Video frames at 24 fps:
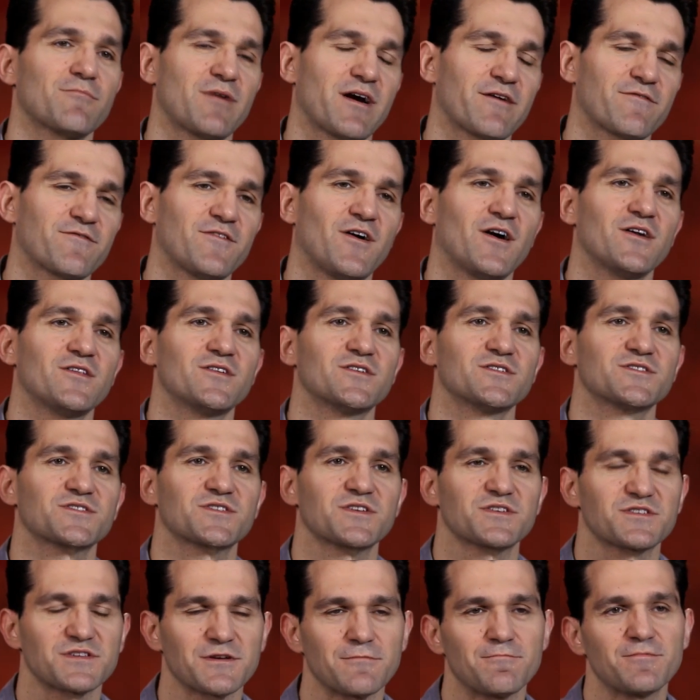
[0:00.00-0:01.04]
my father's
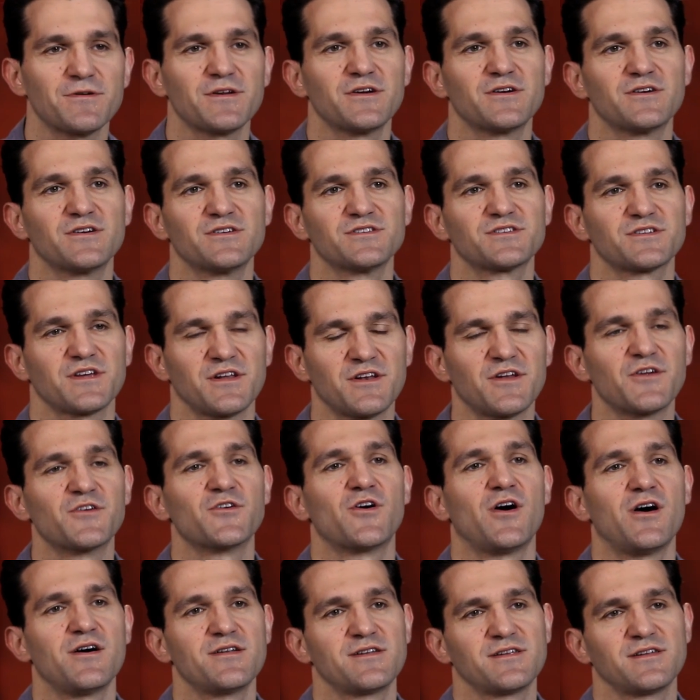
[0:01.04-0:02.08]
disappearance in
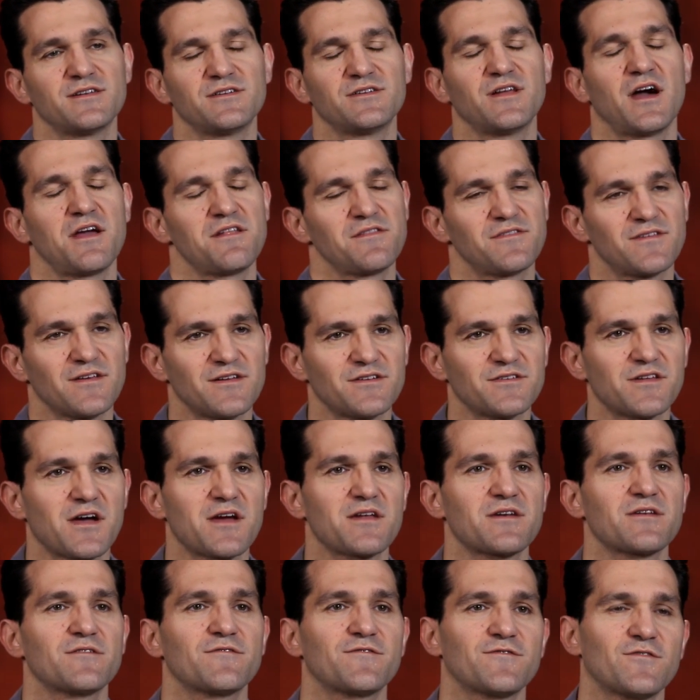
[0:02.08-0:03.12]
Iran in
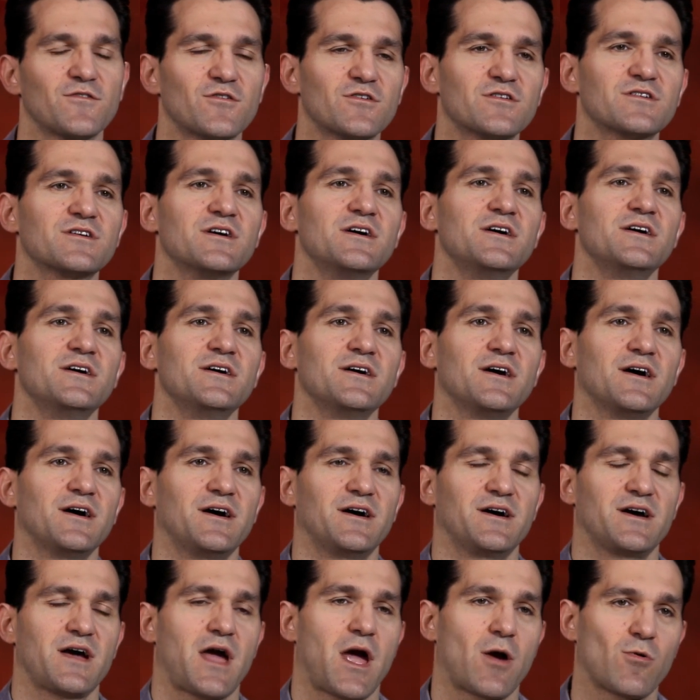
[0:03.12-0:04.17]
1994,
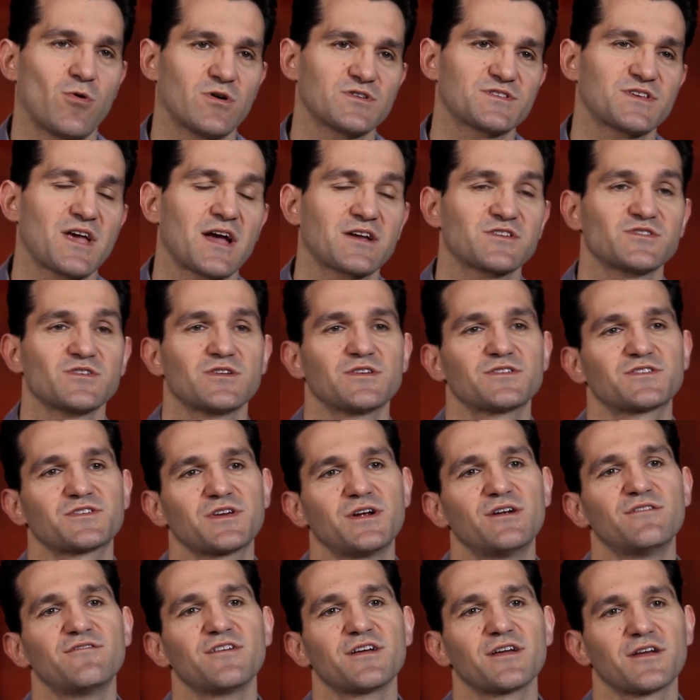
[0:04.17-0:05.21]
I was actually
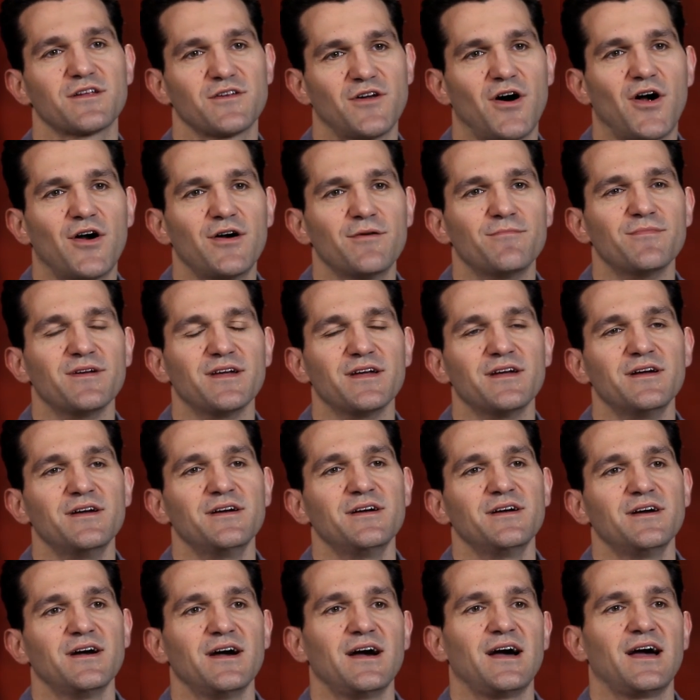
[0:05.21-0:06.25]
serving in army
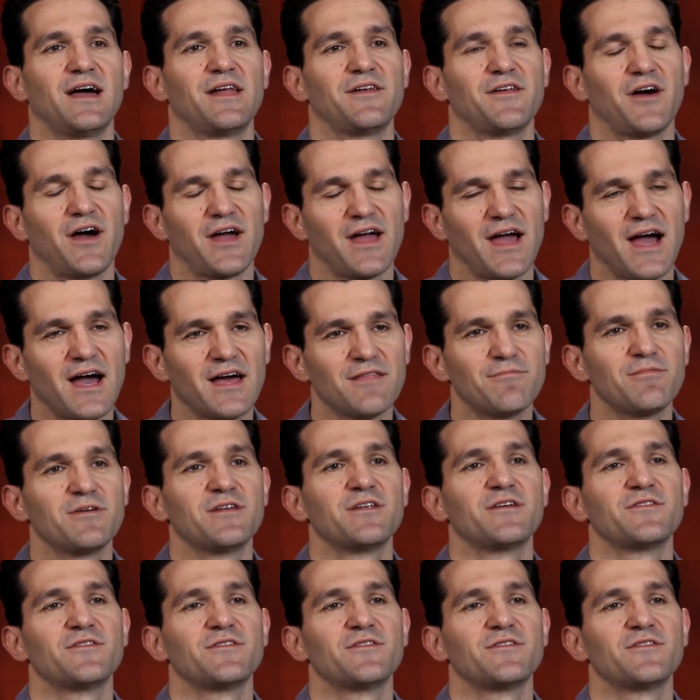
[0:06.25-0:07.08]
and I had been